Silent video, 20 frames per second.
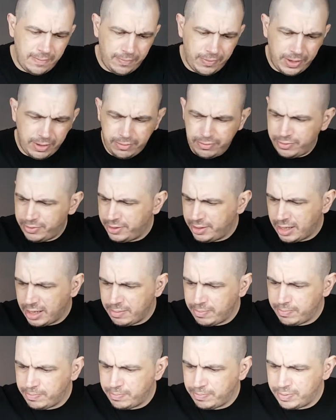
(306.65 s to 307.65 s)
Now, I
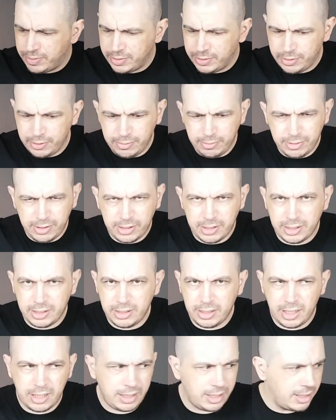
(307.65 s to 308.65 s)
presume this is
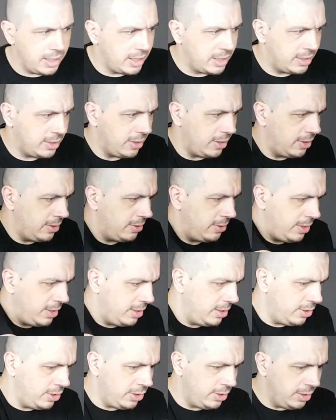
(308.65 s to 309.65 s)
not a Kickstarter
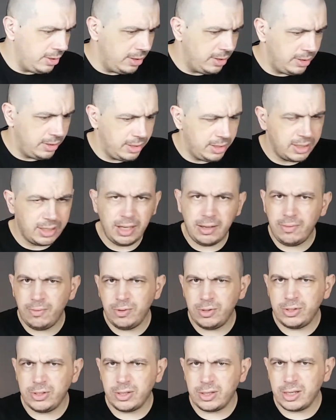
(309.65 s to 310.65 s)
edition. This game
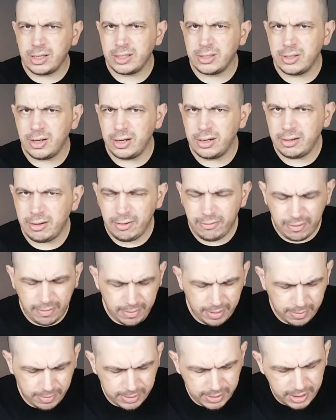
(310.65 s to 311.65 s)
was on Kickstarter, if I'm
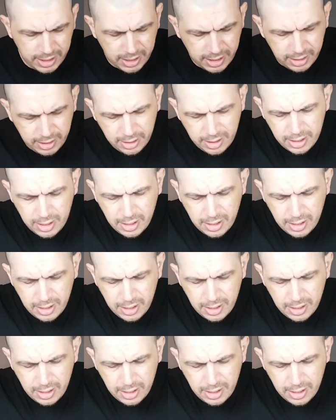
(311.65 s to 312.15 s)
not mistaken.